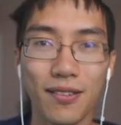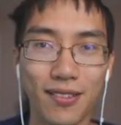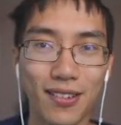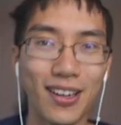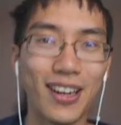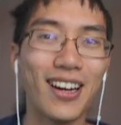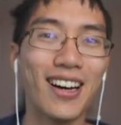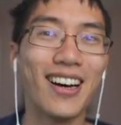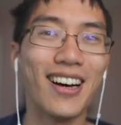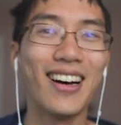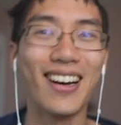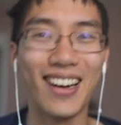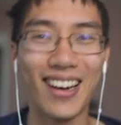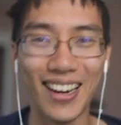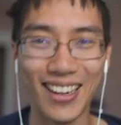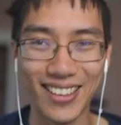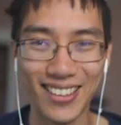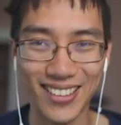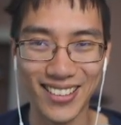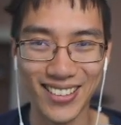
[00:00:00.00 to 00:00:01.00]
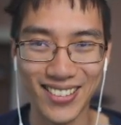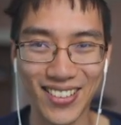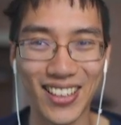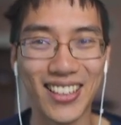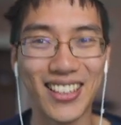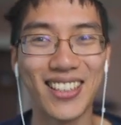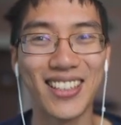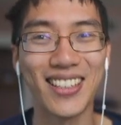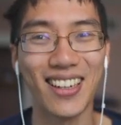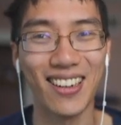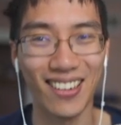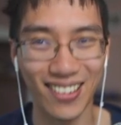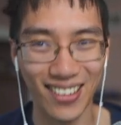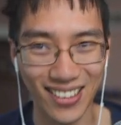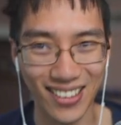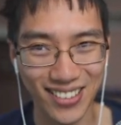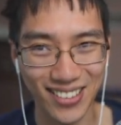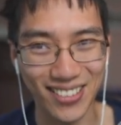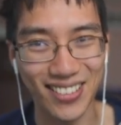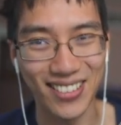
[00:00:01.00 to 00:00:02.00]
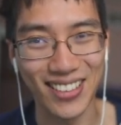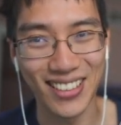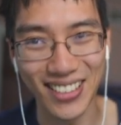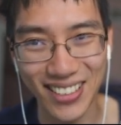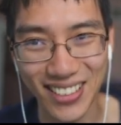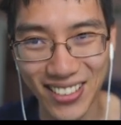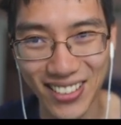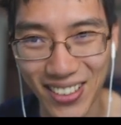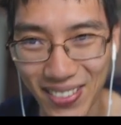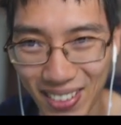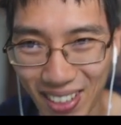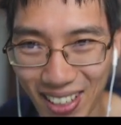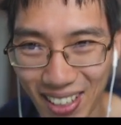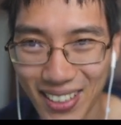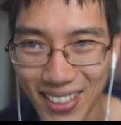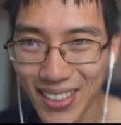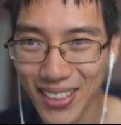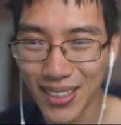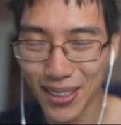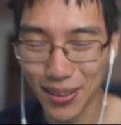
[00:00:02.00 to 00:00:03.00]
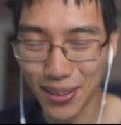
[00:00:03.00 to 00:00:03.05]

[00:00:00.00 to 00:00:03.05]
I could spend an entire lecture on this, so I'm not.